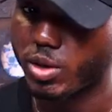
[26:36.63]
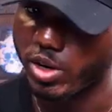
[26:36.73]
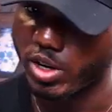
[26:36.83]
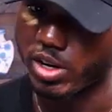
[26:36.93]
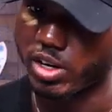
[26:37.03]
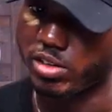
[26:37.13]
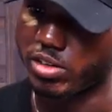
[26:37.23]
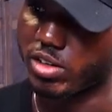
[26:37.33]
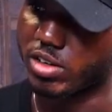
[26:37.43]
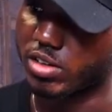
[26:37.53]
AI is
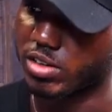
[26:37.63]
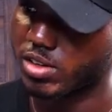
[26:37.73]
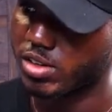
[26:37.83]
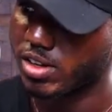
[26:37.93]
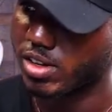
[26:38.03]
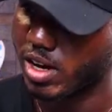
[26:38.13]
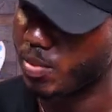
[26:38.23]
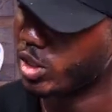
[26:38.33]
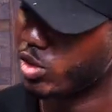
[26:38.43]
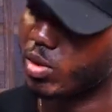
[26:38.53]
that I
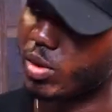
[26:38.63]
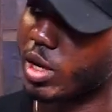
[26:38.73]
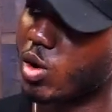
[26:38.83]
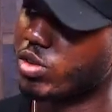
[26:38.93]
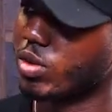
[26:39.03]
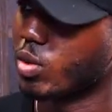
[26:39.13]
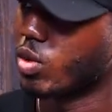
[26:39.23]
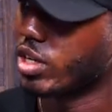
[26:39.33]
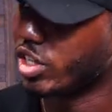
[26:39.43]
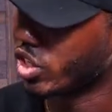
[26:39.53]
mentioned a concept called
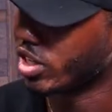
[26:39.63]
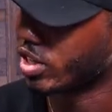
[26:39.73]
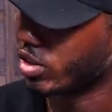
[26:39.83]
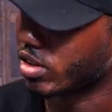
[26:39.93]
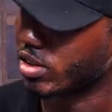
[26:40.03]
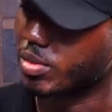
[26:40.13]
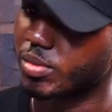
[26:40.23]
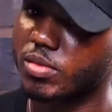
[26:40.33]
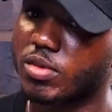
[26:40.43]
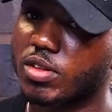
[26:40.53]
AGI the other time.
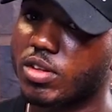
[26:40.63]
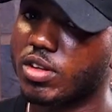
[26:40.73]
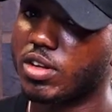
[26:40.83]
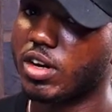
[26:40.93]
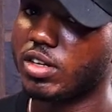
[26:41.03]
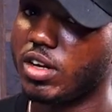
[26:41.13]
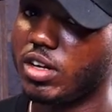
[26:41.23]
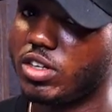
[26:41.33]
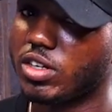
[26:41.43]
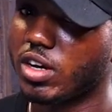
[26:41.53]
And
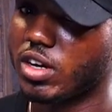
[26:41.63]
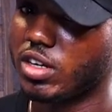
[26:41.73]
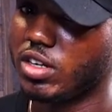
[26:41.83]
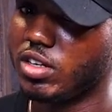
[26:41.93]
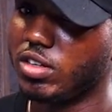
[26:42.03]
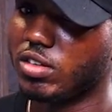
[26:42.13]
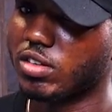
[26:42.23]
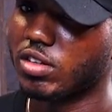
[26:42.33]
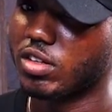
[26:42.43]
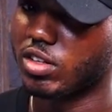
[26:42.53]
AGI is,
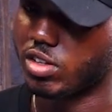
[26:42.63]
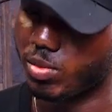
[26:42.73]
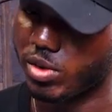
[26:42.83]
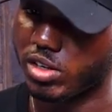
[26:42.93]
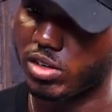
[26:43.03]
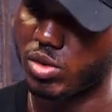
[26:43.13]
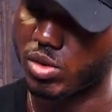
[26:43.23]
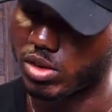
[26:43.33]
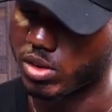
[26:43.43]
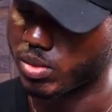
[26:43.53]
there's a man
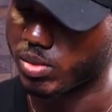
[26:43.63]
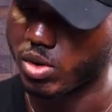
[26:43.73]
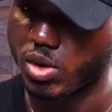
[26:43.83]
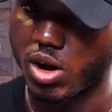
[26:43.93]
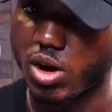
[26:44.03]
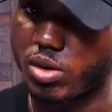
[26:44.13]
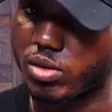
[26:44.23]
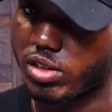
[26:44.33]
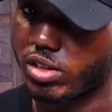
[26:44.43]
called Ray Cowards.